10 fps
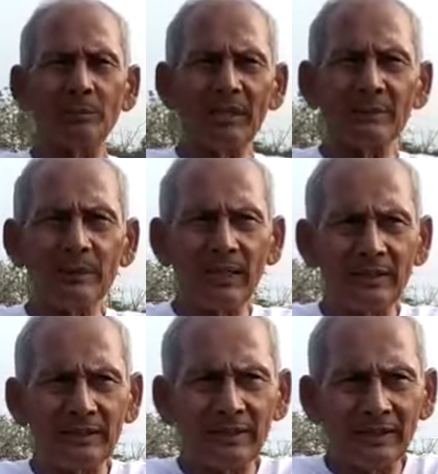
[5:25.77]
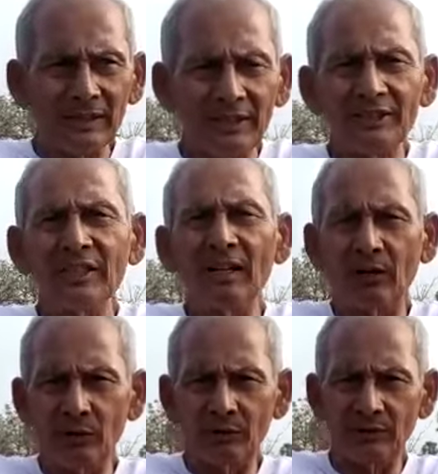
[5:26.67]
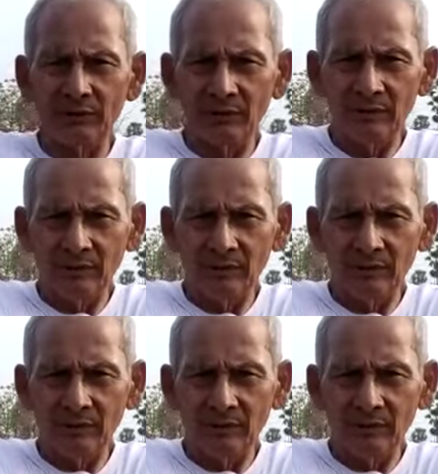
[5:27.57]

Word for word: the best friend, Rittenhouse.